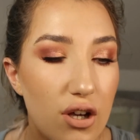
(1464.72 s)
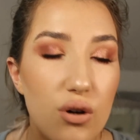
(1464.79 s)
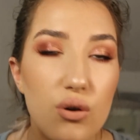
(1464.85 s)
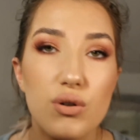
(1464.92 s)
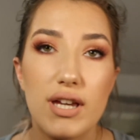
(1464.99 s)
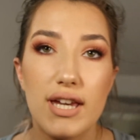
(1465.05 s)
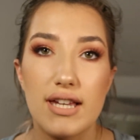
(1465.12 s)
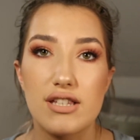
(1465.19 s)

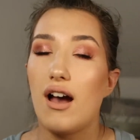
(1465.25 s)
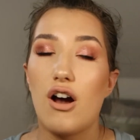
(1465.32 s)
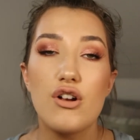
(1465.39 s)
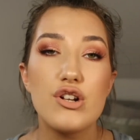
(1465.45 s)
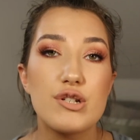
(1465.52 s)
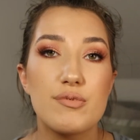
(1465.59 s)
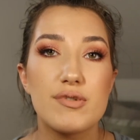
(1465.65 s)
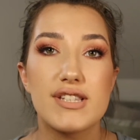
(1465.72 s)
Okay,
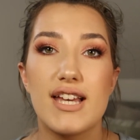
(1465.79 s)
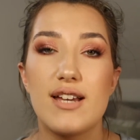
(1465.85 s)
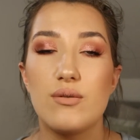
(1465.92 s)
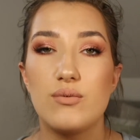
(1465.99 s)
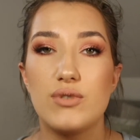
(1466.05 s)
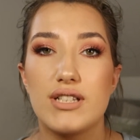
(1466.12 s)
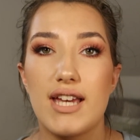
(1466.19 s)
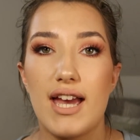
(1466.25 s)
100%
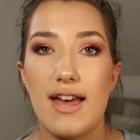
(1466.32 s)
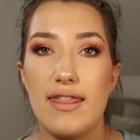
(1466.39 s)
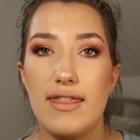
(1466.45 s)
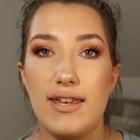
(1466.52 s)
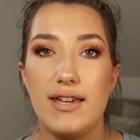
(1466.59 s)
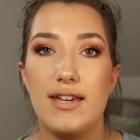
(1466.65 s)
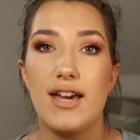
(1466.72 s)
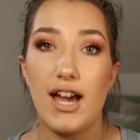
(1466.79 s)
would get
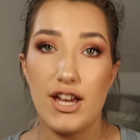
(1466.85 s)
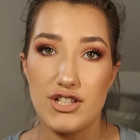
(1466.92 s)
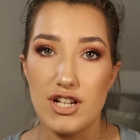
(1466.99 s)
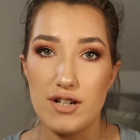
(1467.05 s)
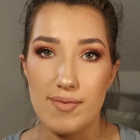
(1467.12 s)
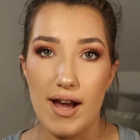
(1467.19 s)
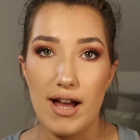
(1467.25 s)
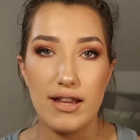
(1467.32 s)
the
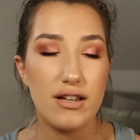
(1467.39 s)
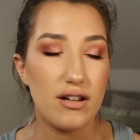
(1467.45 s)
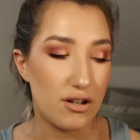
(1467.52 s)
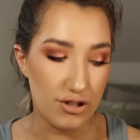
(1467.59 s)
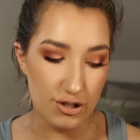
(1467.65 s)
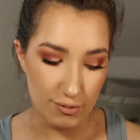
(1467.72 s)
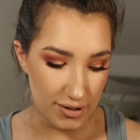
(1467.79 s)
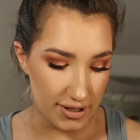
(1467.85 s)
eyeshadow palette,
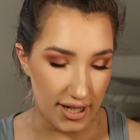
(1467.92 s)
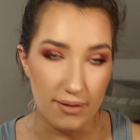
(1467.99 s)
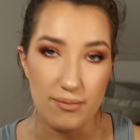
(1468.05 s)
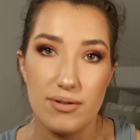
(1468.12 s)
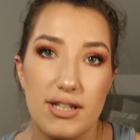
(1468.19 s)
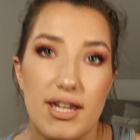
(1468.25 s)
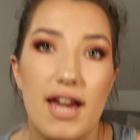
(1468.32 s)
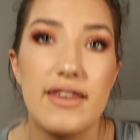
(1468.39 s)
100%
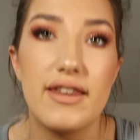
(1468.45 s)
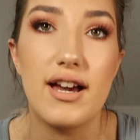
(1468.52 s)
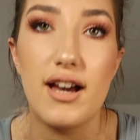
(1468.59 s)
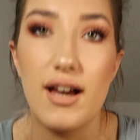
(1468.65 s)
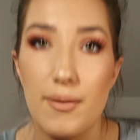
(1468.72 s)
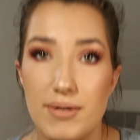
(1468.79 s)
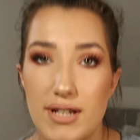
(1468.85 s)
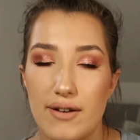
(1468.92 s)
would get
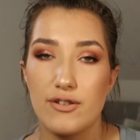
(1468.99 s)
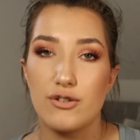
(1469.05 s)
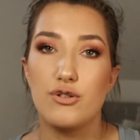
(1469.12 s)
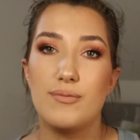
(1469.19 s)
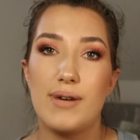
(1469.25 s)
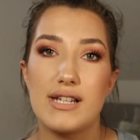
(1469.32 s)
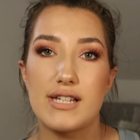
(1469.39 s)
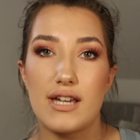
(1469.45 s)
that. I'm definitely
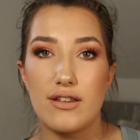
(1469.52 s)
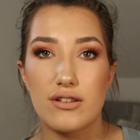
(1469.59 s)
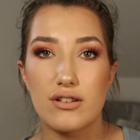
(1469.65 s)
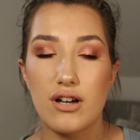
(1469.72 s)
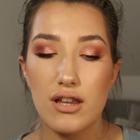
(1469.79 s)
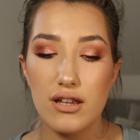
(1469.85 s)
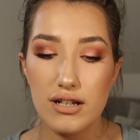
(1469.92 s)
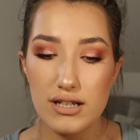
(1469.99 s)
going back to get the other
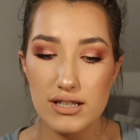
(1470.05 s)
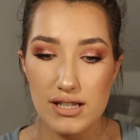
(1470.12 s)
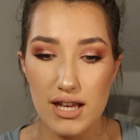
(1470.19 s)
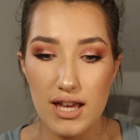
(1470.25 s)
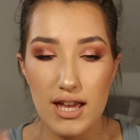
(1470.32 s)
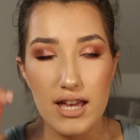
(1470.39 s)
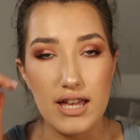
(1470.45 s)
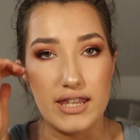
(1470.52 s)
colours.
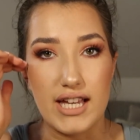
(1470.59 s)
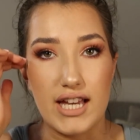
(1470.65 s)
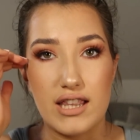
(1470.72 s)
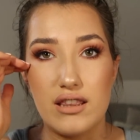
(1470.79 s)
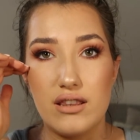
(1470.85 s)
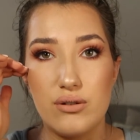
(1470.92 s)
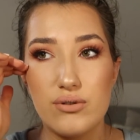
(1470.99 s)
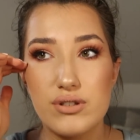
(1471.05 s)
They had
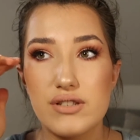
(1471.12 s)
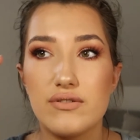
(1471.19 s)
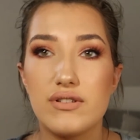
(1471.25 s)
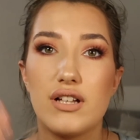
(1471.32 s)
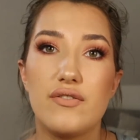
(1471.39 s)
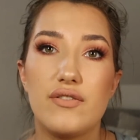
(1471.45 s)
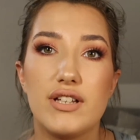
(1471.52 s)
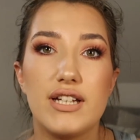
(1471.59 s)
loads of
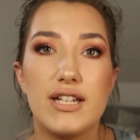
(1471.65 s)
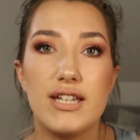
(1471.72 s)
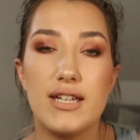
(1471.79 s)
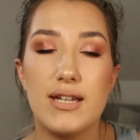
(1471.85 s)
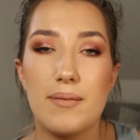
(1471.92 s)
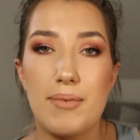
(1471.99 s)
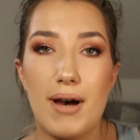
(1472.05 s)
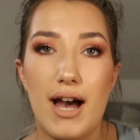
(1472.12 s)

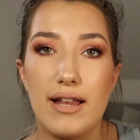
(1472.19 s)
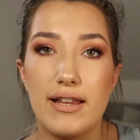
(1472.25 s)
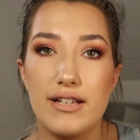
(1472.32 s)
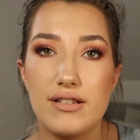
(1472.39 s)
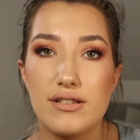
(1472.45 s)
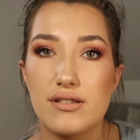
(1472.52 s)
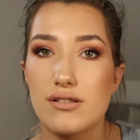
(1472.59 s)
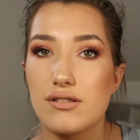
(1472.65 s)
lovely
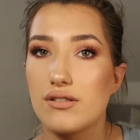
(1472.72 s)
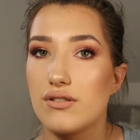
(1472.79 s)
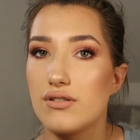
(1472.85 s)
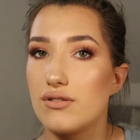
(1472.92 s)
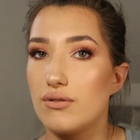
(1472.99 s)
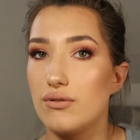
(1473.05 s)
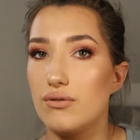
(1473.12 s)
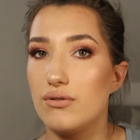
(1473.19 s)
palettes,
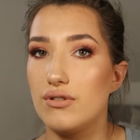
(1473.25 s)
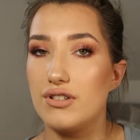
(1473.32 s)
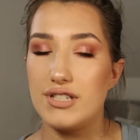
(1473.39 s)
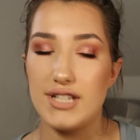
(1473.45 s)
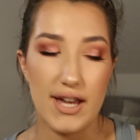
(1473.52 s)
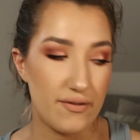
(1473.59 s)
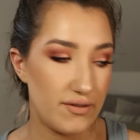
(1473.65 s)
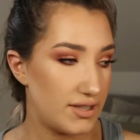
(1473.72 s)
so there's
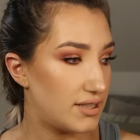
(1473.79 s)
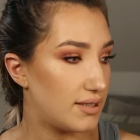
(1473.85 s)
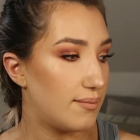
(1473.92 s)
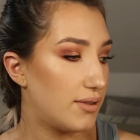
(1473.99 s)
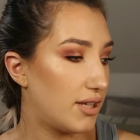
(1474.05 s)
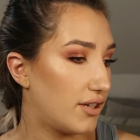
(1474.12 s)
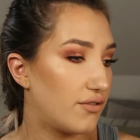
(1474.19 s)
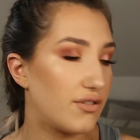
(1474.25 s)
definitely
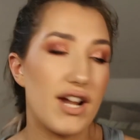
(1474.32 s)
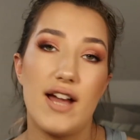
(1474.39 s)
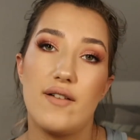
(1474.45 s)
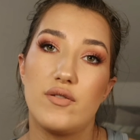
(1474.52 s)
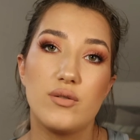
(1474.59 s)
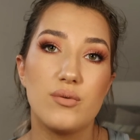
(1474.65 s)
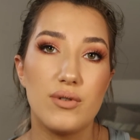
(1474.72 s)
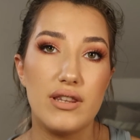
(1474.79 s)
something for
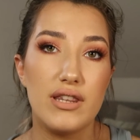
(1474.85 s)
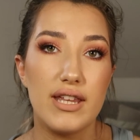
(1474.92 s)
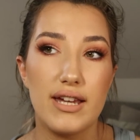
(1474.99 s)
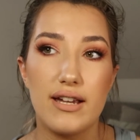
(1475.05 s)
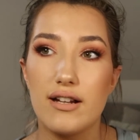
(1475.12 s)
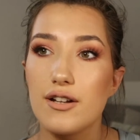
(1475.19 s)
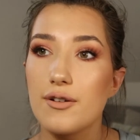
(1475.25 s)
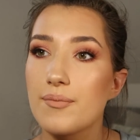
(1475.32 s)
everyone
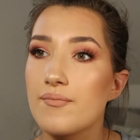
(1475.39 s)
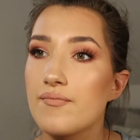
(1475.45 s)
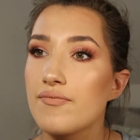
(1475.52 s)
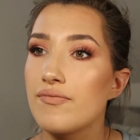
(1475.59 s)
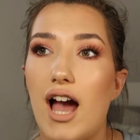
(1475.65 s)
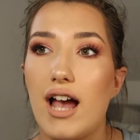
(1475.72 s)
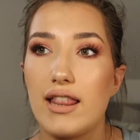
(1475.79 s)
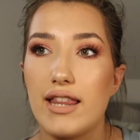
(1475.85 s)
there.
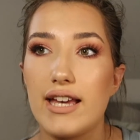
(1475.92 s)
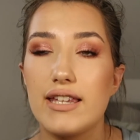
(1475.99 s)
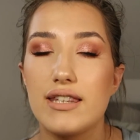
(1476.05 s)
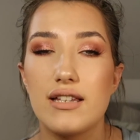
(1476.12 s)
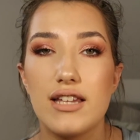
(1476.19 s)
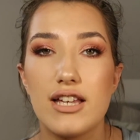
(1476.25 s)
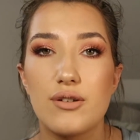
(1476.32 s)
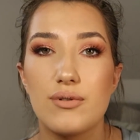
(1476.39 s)
I like
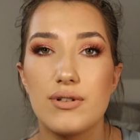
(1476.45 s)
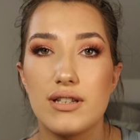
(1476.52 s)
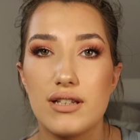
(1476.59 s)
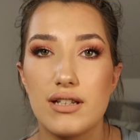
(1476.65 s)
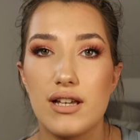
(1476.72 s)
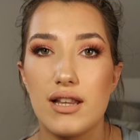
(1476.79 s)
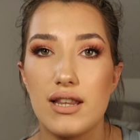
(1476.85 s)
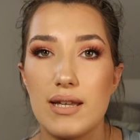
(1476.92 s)
the
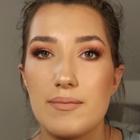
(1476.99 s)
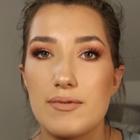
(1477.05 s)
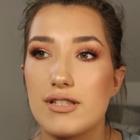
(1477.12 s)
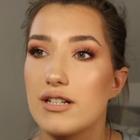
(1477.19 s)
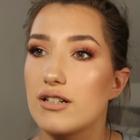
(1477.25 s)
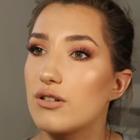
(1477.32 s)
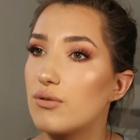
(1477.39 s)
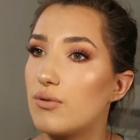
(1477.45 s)
liquid
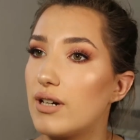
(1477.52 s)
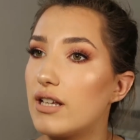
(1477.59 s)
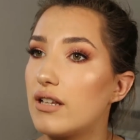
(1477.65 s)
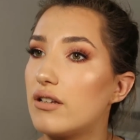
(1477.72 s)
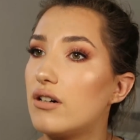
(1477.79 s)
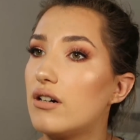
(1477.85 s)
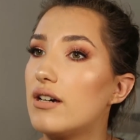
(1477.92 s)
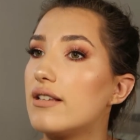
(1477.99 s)
lipstick quite a
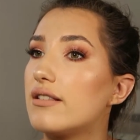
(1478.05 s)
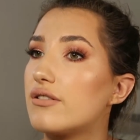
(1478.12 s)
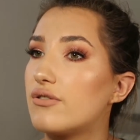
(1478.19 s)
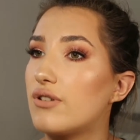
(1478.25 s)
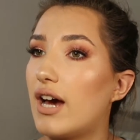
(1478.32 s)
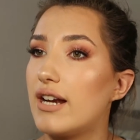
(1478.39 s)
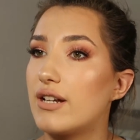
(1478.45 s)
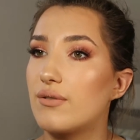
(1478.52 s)
lot. It's
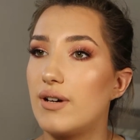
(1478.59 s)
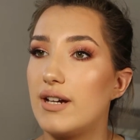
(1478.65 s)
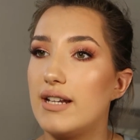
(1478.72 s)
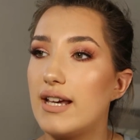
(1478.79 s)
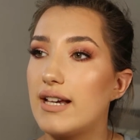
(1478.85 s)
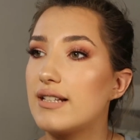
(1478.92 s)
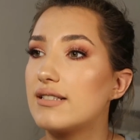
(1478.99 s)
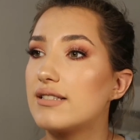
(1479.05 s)
dried quite
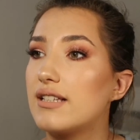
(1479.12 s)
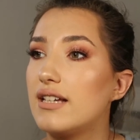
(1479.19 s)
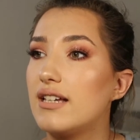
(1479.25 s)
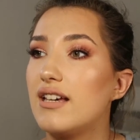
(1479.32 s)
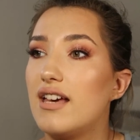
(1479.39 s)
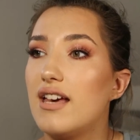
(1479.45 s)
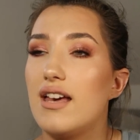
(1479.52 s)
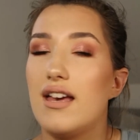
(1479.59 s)
nicely.